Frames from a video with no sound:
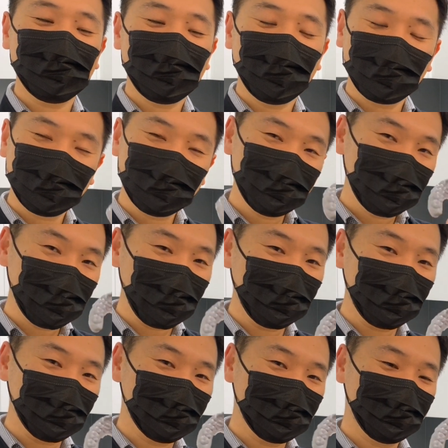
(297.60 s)
model
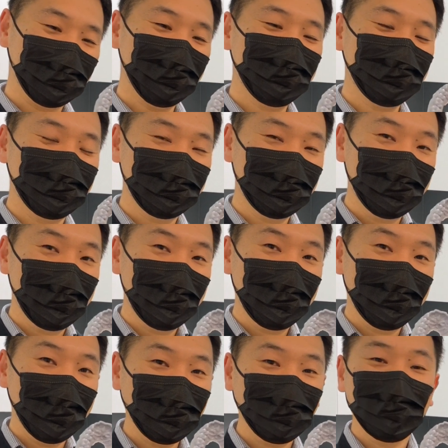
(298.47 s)
of his teeth
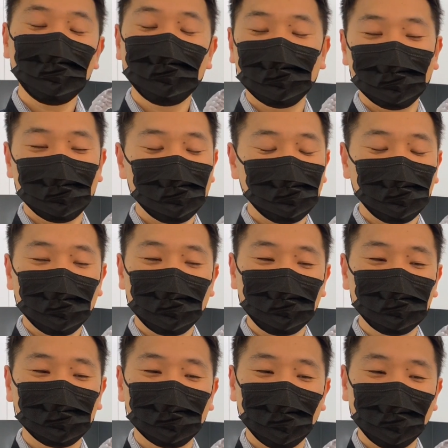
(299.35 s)
And using this, we can
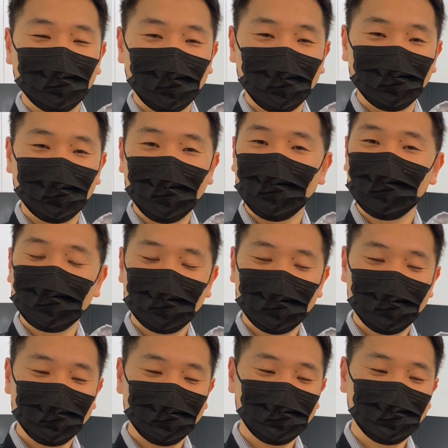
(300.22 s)
plan out our
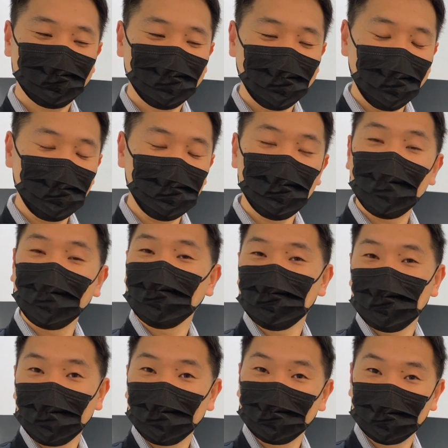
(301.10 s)
case and make
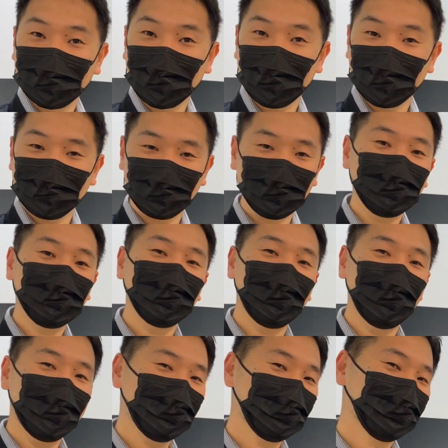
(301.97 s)
mouth guards and
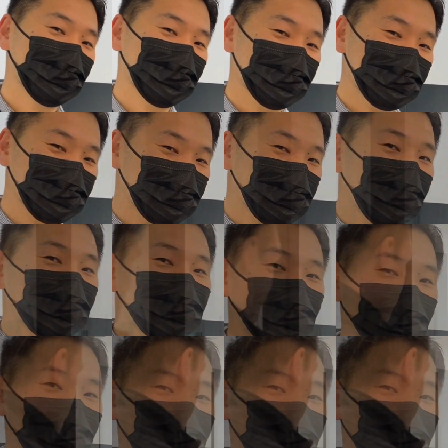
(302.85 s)
appliances directly